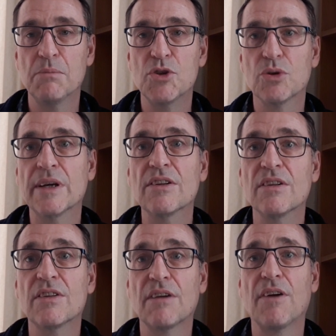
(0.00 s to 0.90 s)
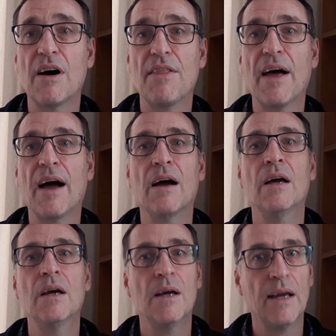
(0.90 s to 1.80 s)
joints and stuff like that,
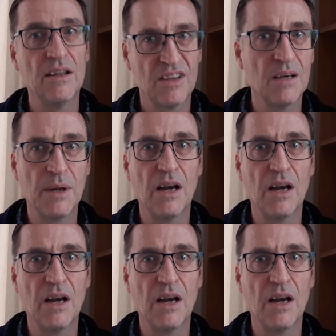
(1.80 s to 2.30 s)
it's going to